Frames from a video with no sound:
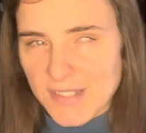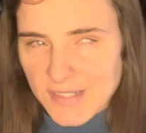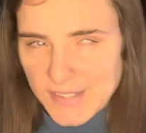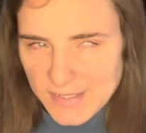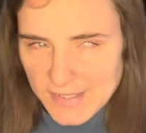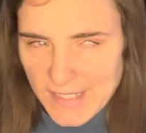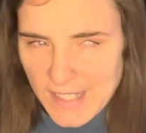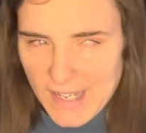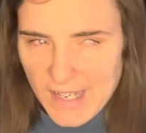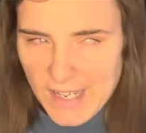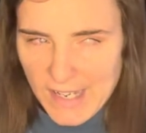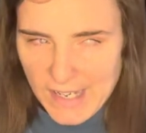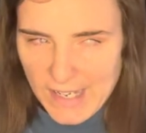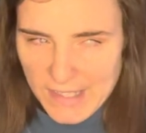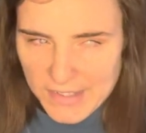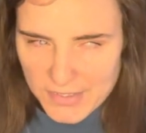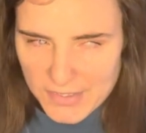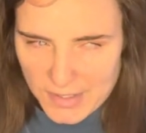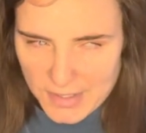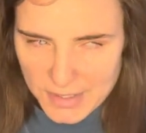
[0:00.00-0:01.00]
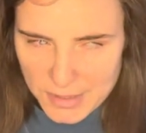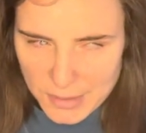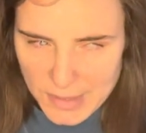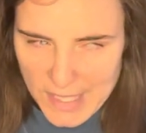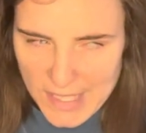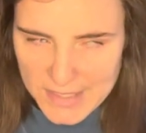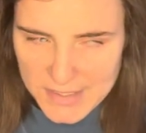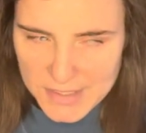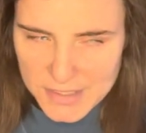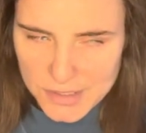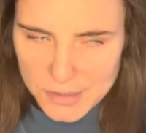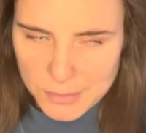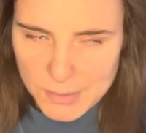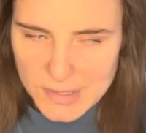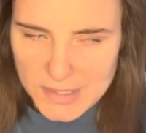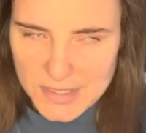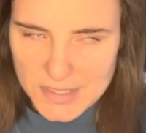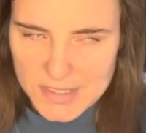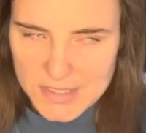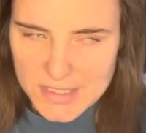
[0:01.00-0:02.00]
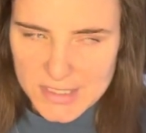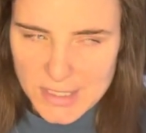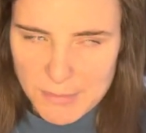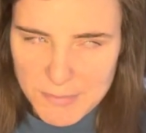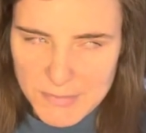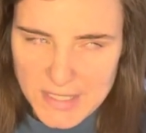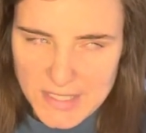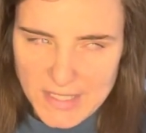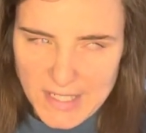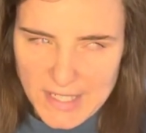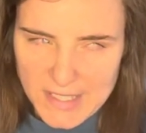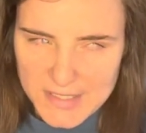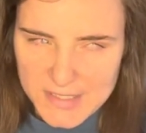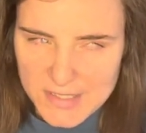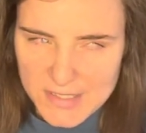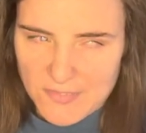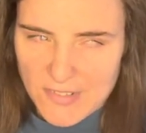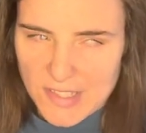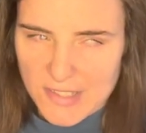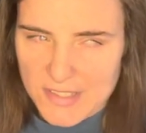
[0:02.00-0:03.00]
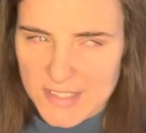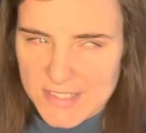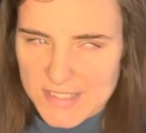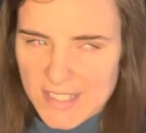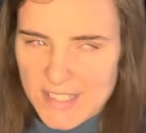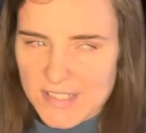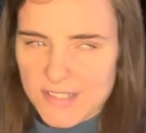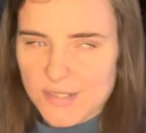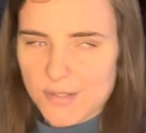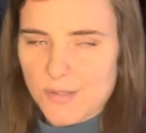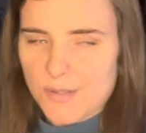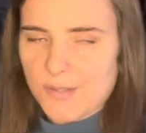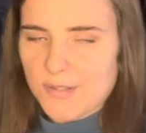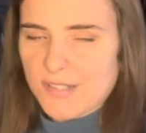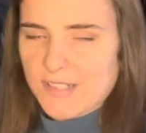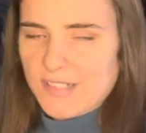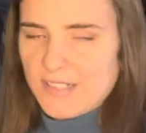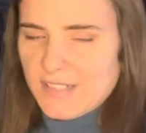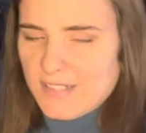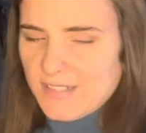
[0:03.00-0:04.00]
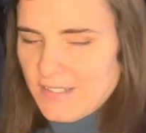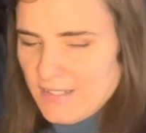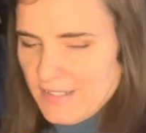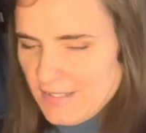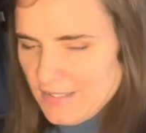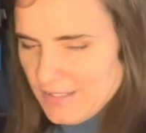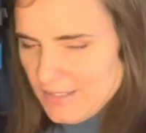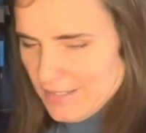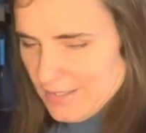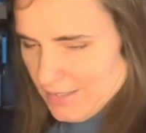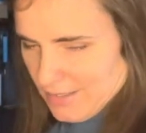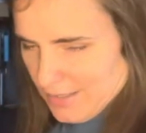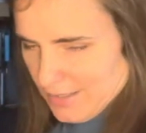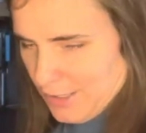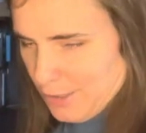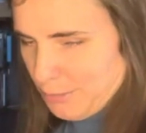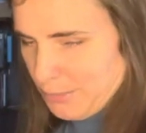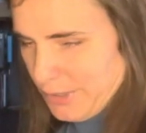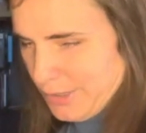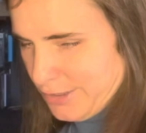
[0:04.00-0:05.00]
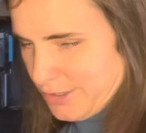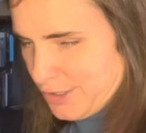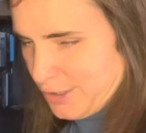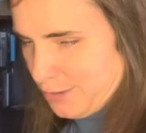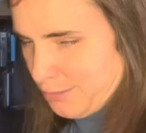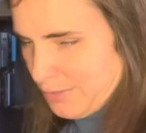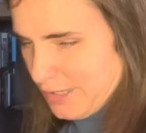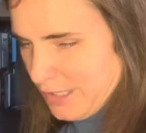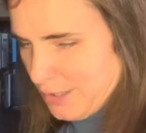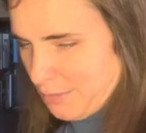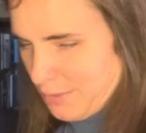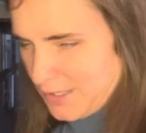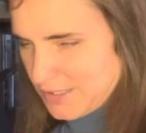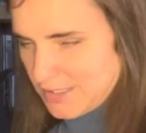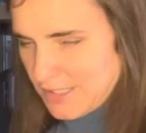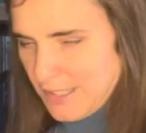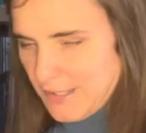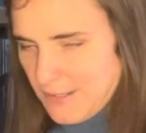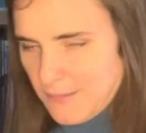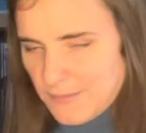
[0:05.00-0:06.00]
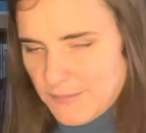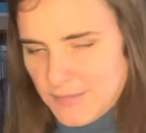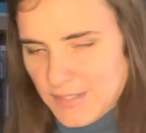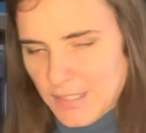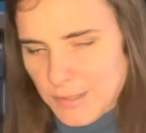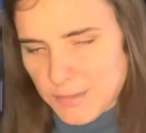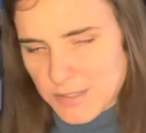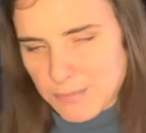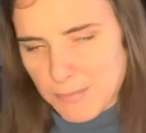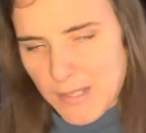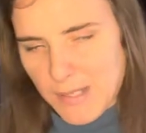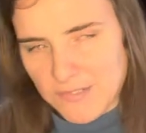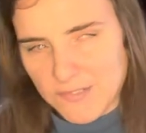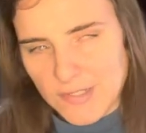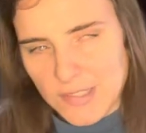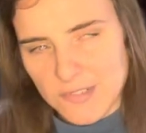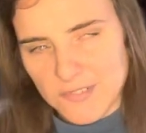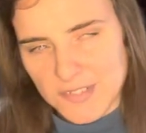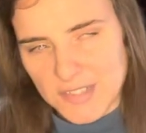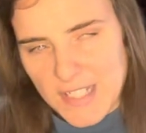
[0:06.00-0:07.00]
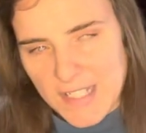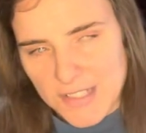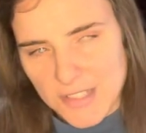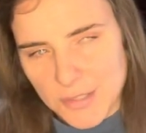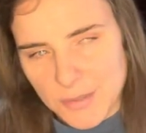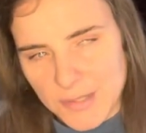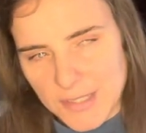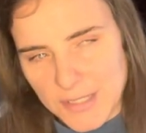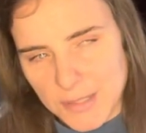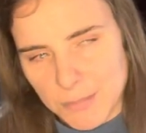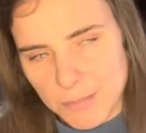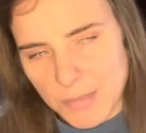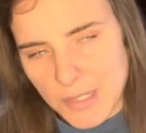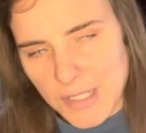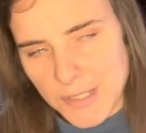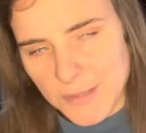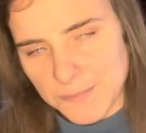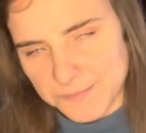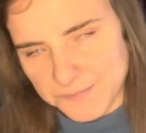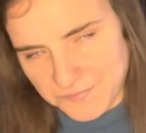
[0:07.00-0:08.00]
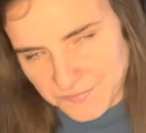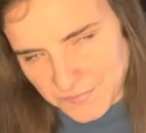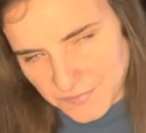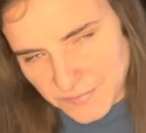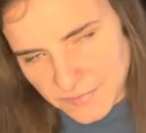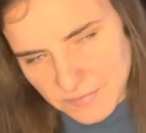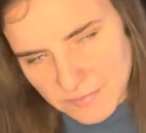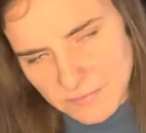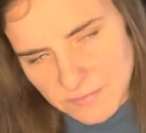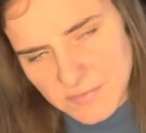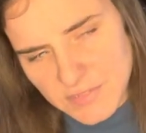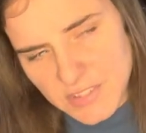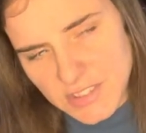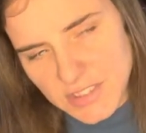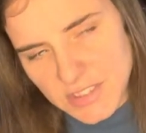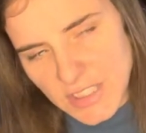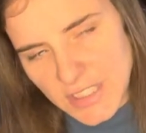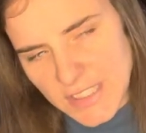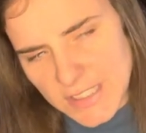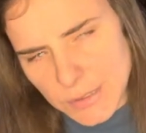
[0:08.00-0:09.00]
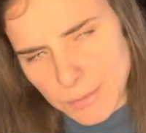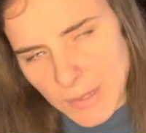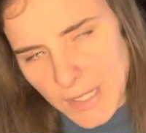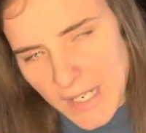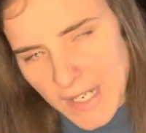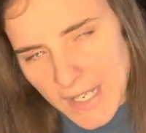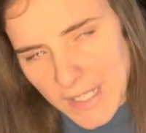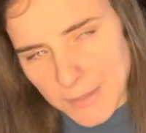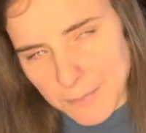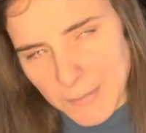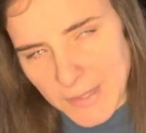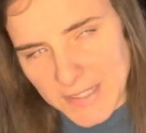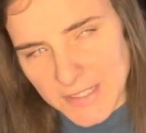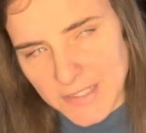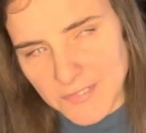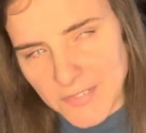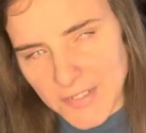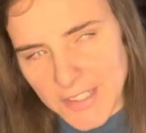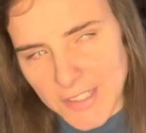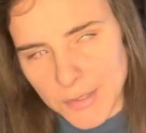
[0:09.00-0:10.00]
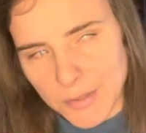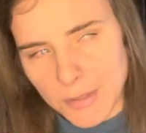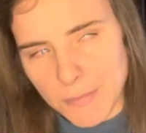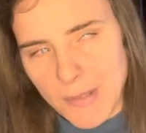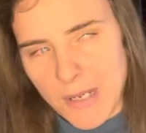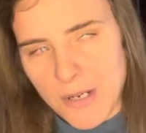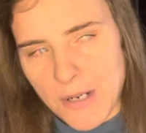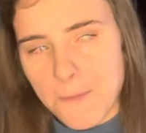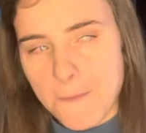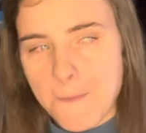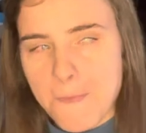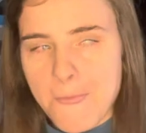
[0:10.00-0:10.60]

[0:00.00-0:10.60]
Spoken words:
yeah, I thought it had to do with something on Safari's end or YouTube, but it wasn't. It was my fault for not knowing, but that's what I had made the video about.